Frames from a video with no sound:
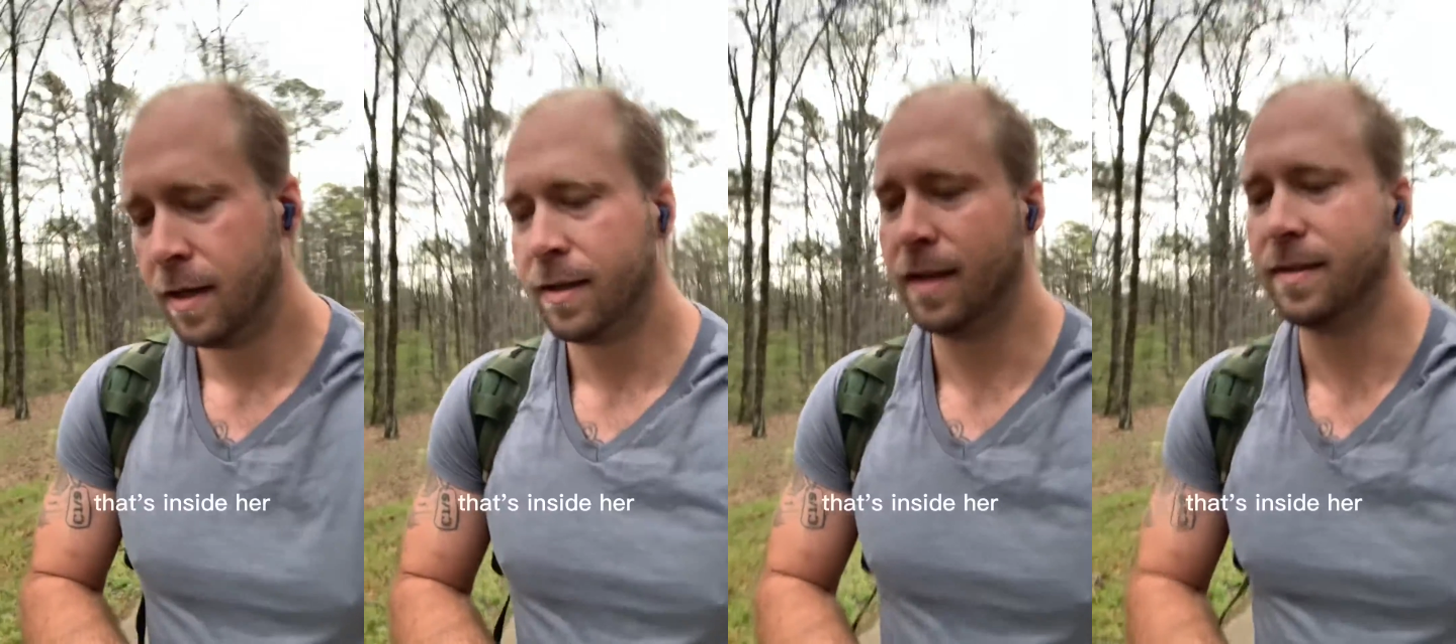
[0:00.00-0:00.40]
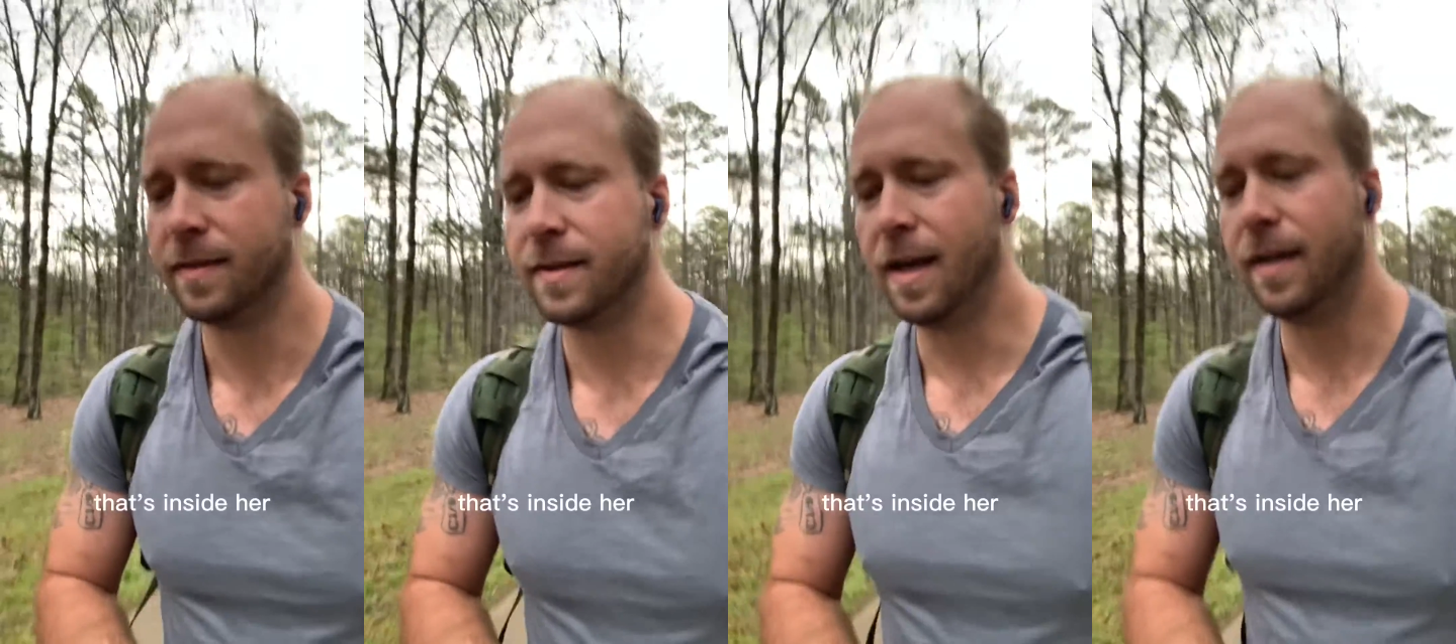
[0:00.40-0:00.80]
that's
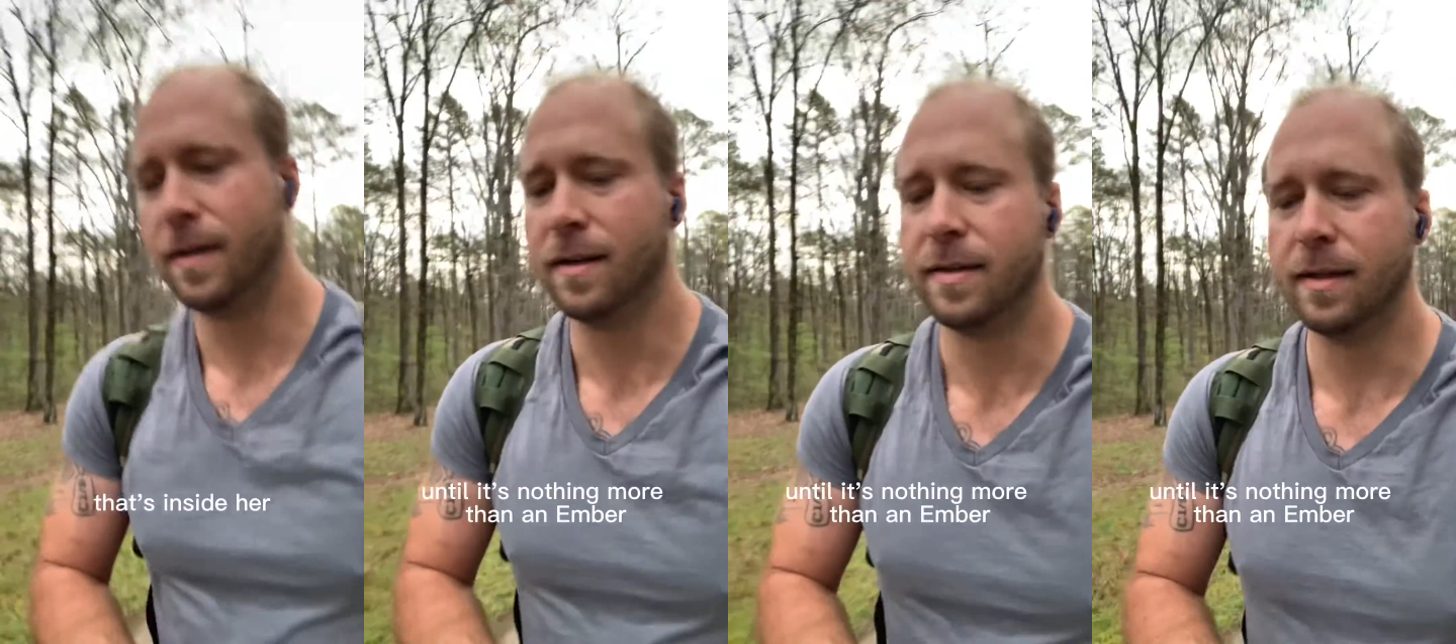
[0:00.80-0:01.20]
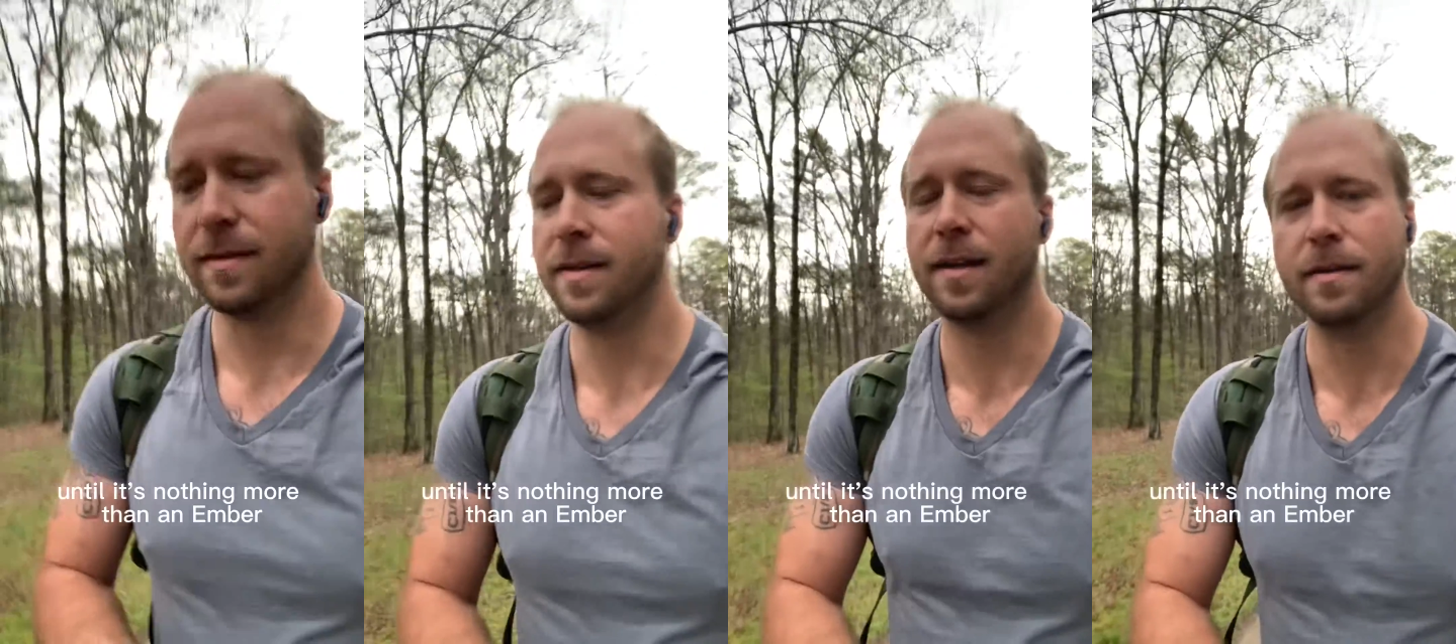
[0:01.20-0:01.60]
inside her until
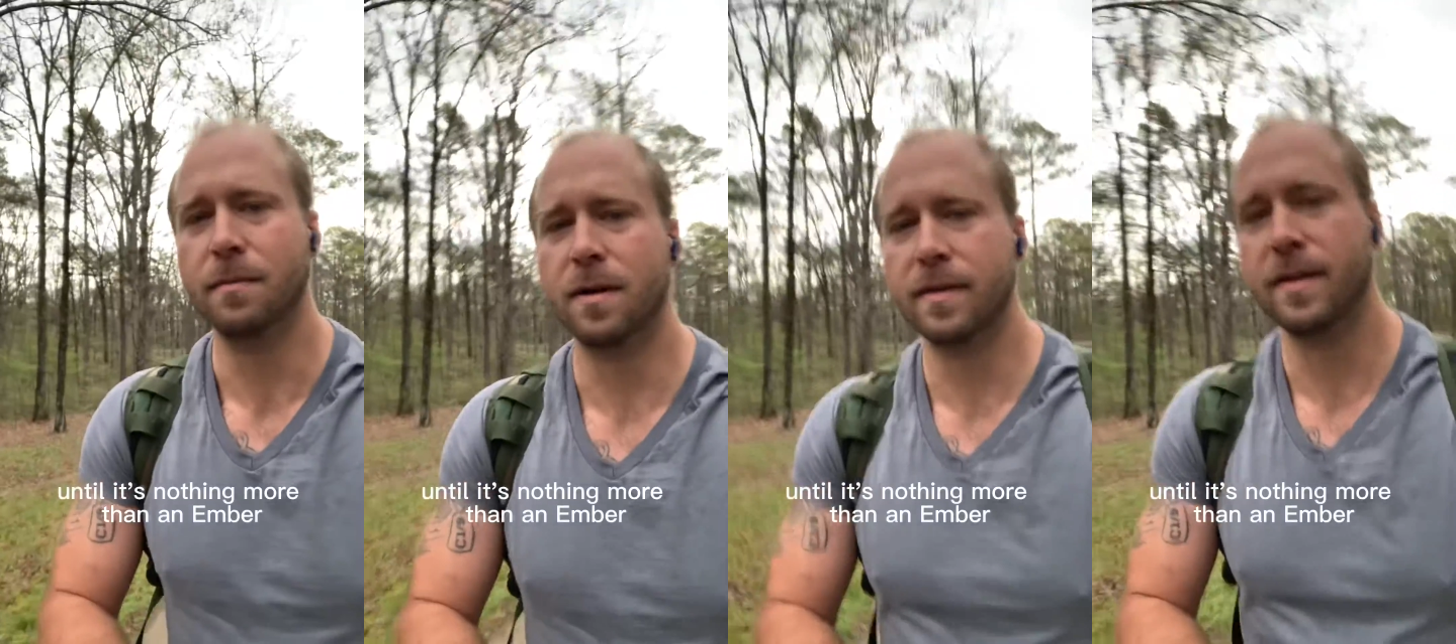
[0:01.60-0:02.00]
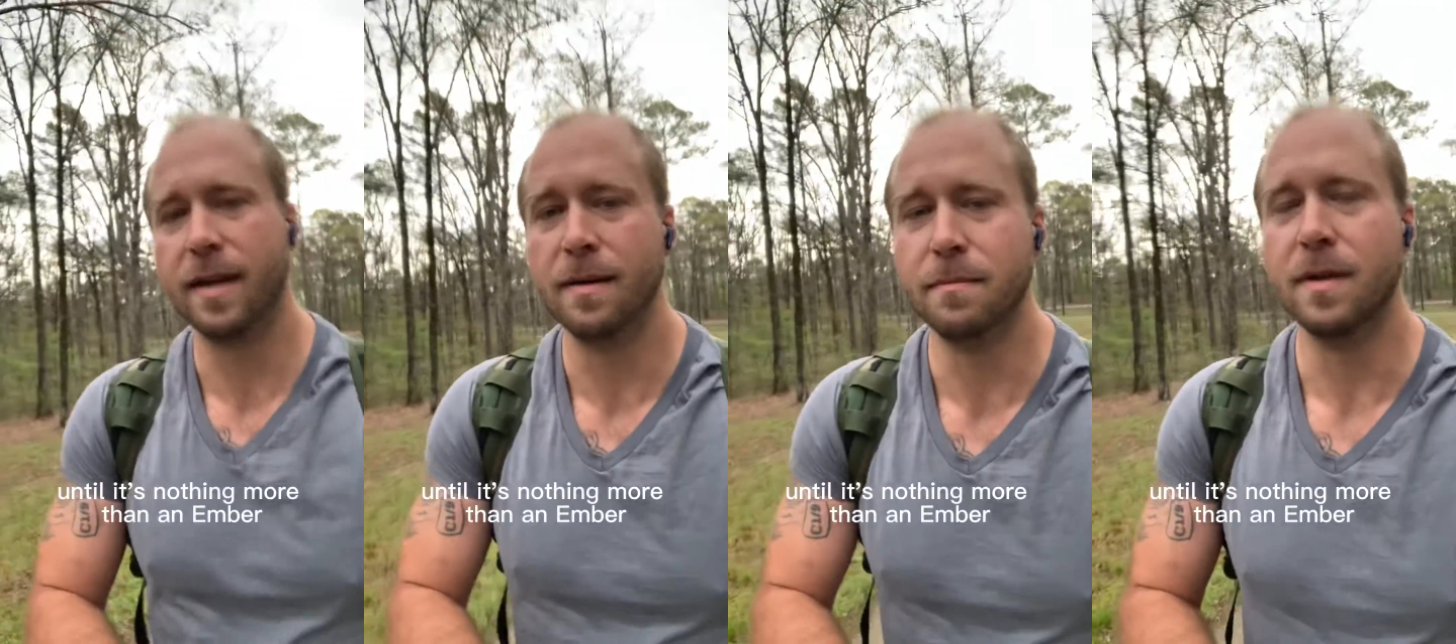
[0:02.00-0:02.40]
it's nothing more than an
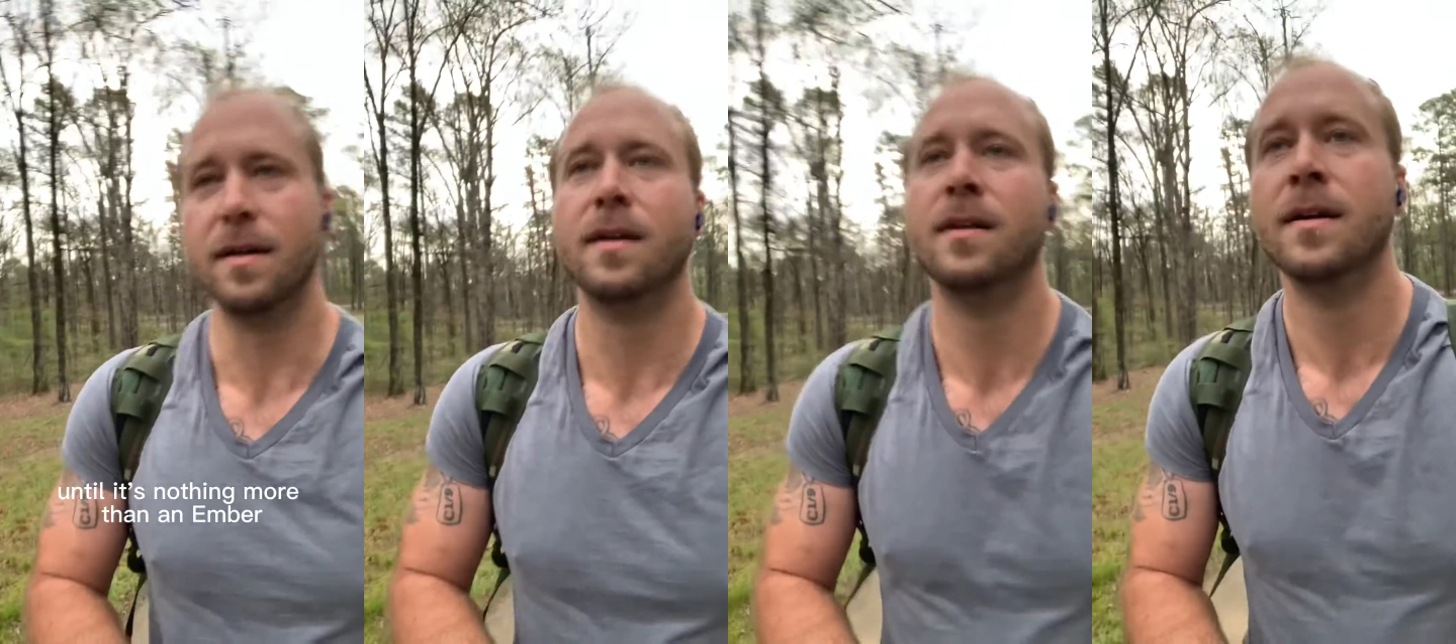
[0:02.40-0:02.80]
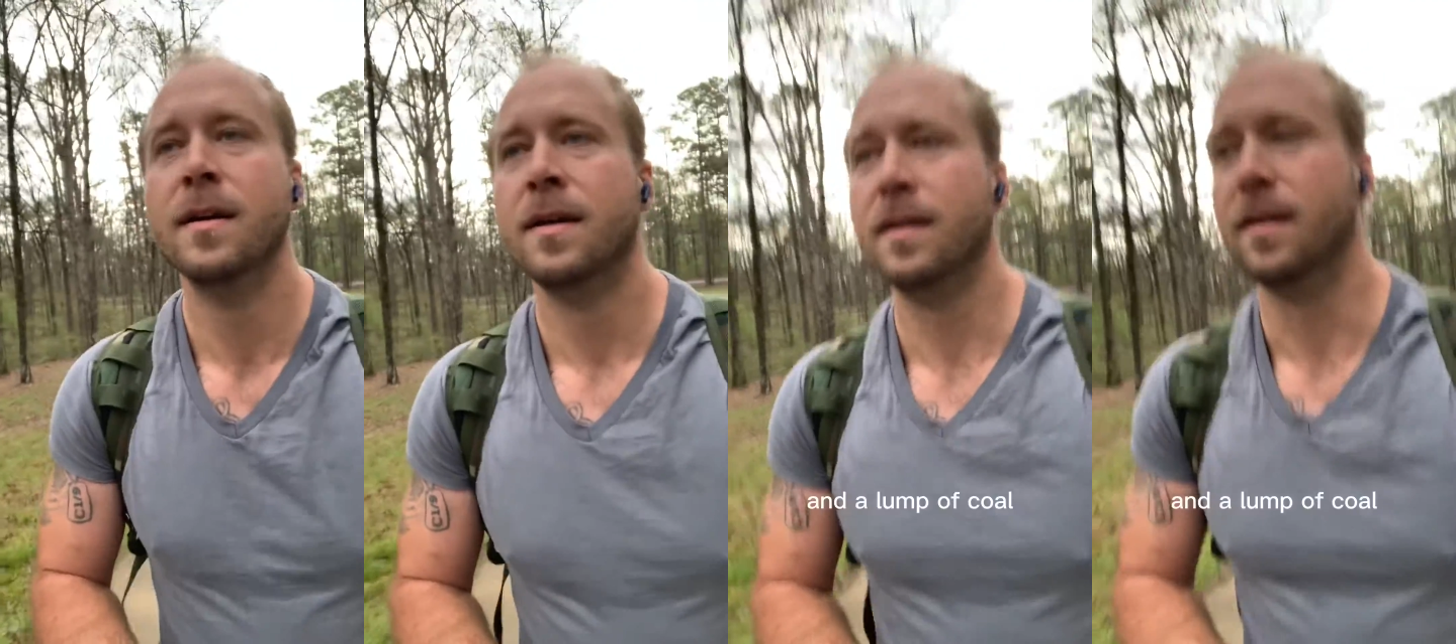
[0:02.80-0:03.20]
ember
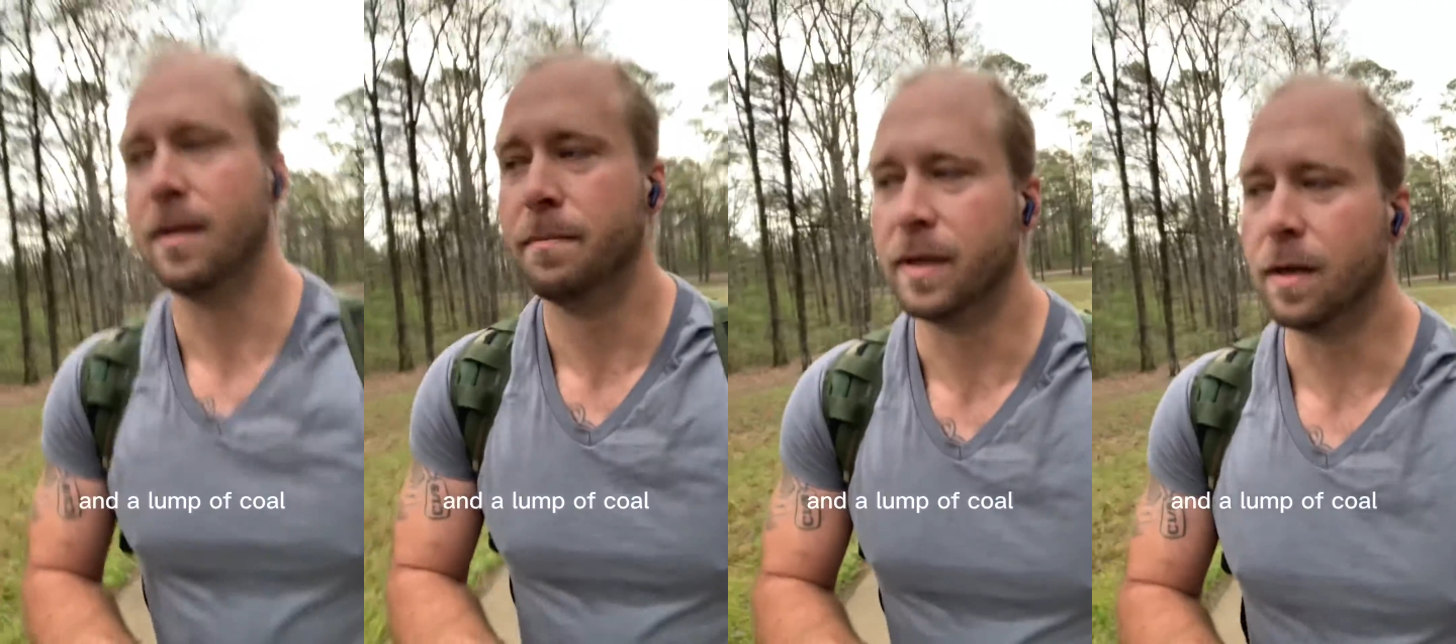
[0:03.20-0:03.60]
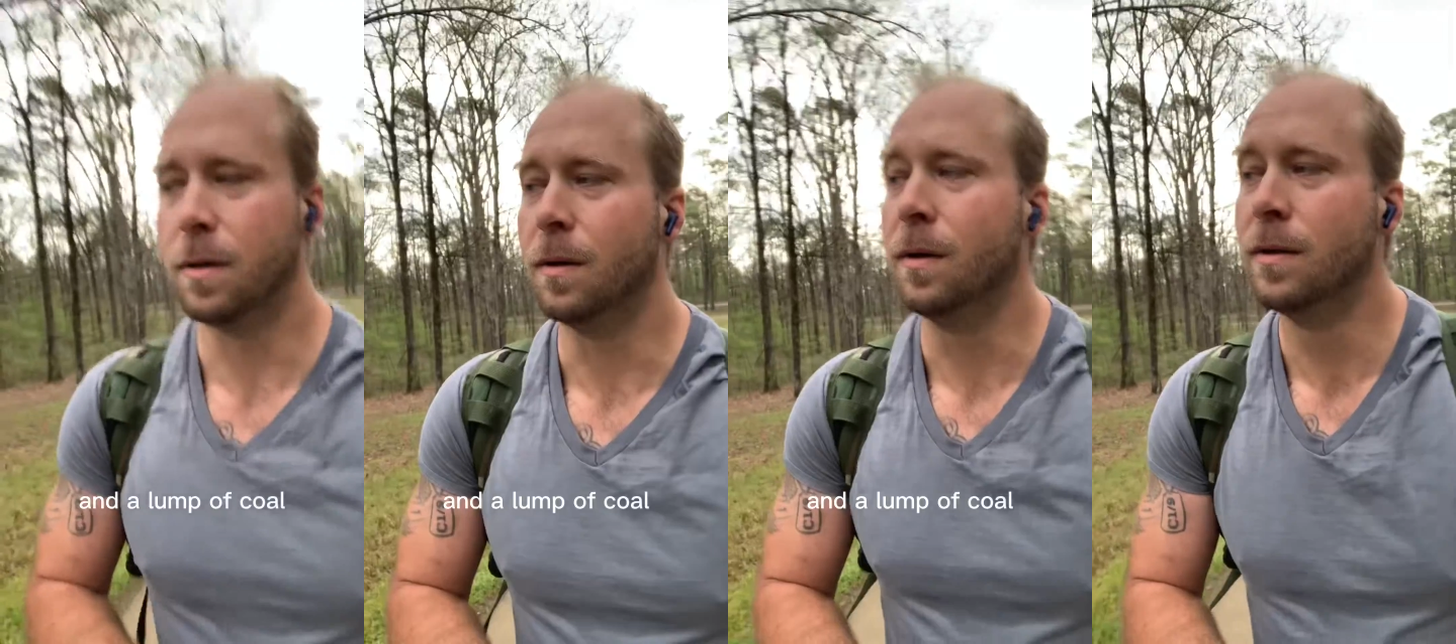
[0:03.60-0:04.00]
and a lump of
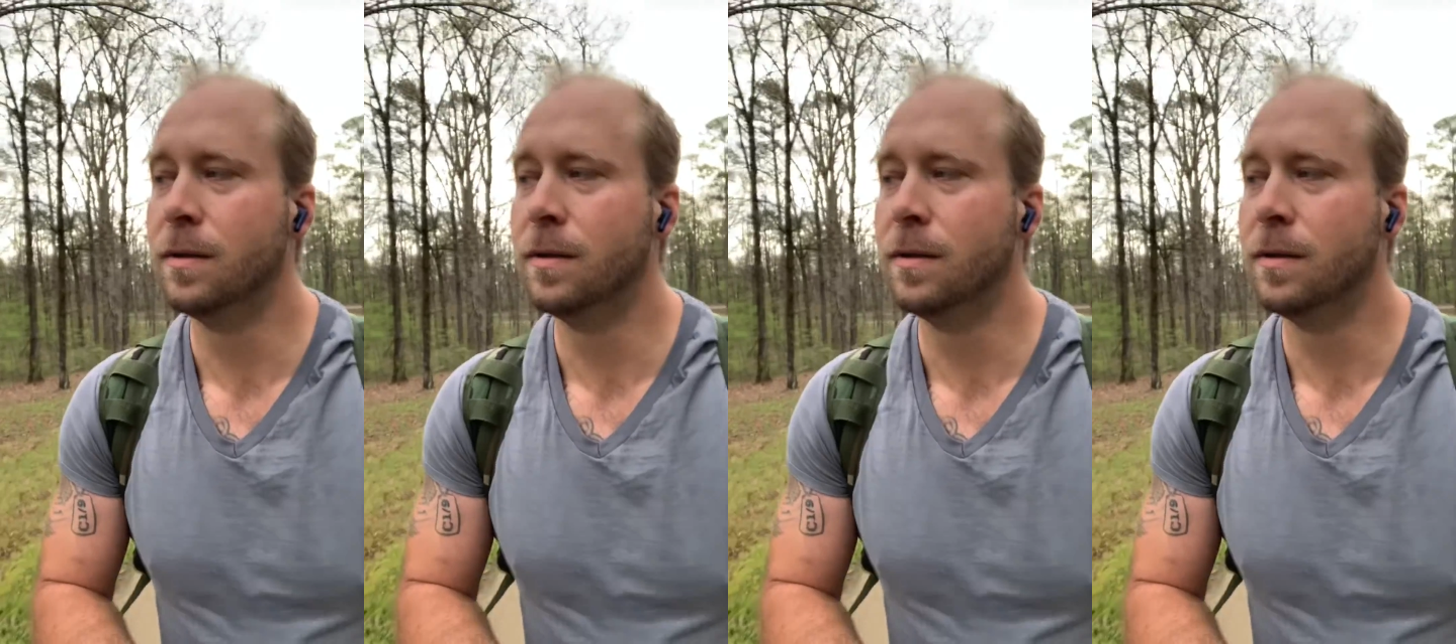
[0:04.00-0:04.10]
coal.